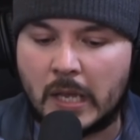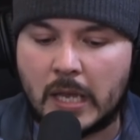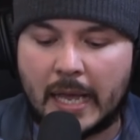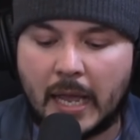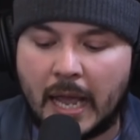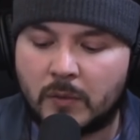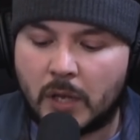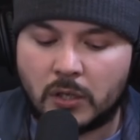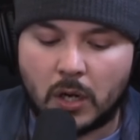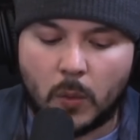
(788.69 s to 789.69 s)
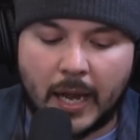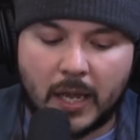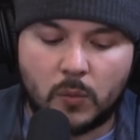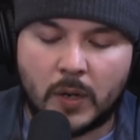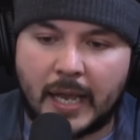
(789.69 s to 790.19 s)
And you know, when
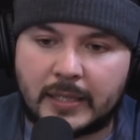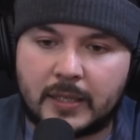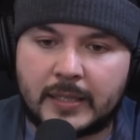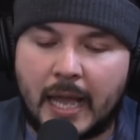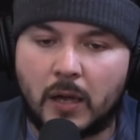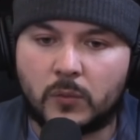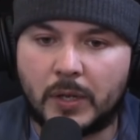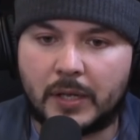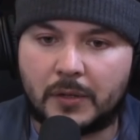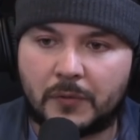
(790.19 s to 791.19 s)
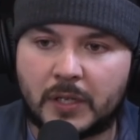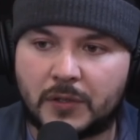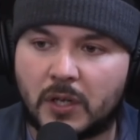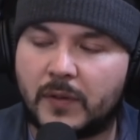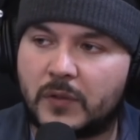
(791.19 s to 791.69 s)
I sit down with
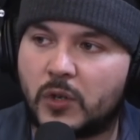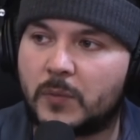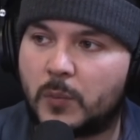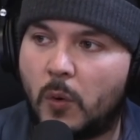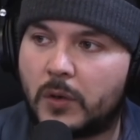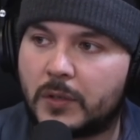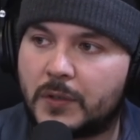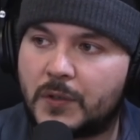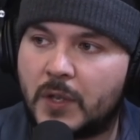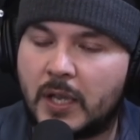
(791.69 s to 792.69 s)
conservatives and Trump supporters